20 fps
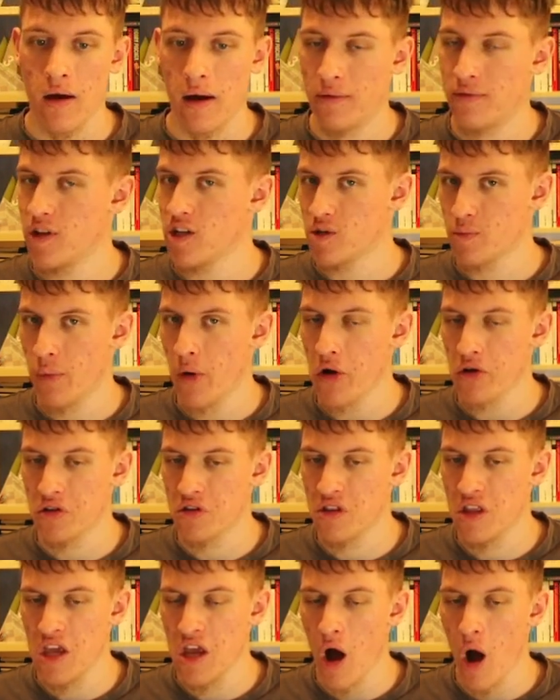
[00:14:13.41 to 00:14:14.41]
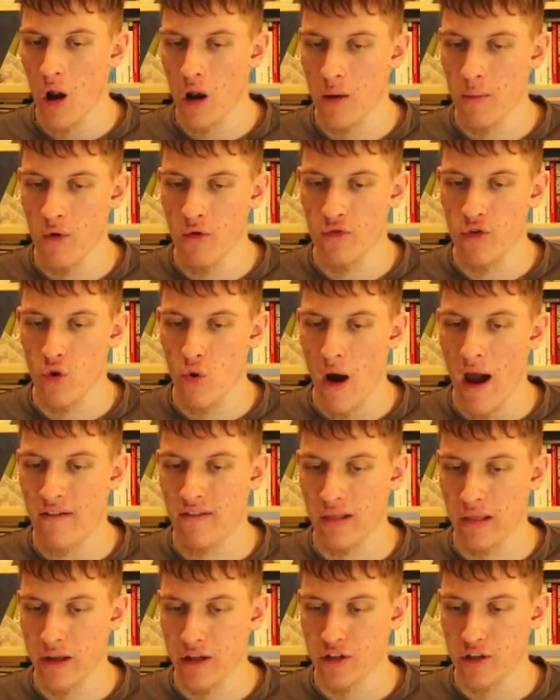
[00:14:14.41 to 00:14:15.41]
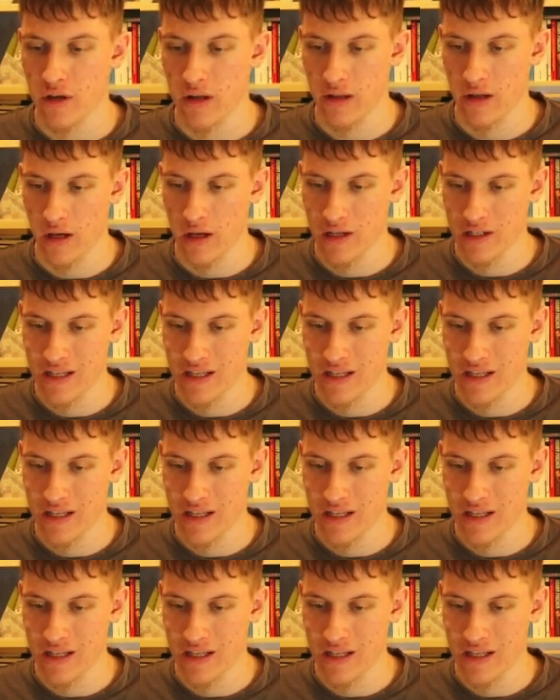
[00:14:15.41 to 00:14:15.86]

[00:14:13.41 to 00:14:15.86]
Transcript: At this point, the only move you have literally